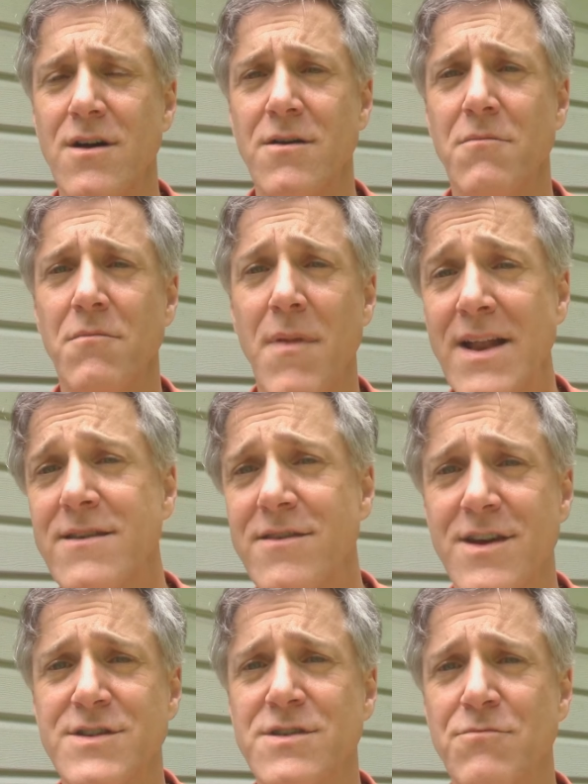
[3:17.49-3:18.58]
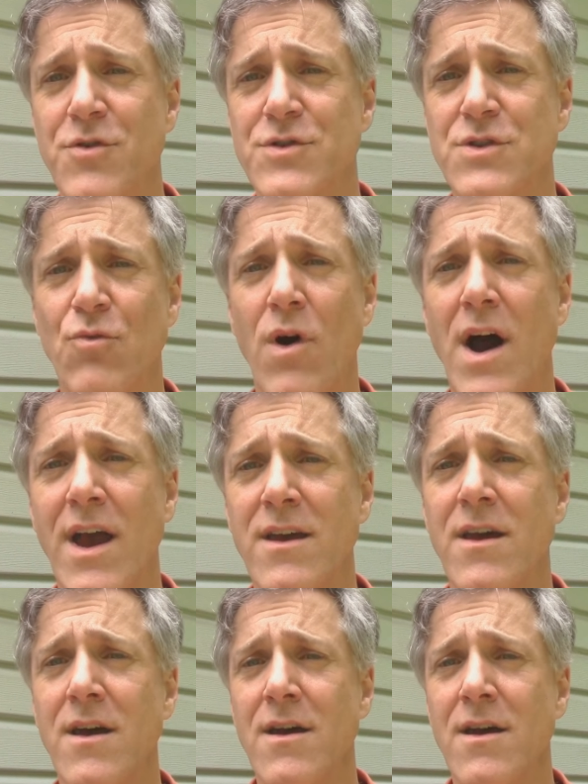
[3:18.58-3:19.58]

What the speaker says: meant this, and person Y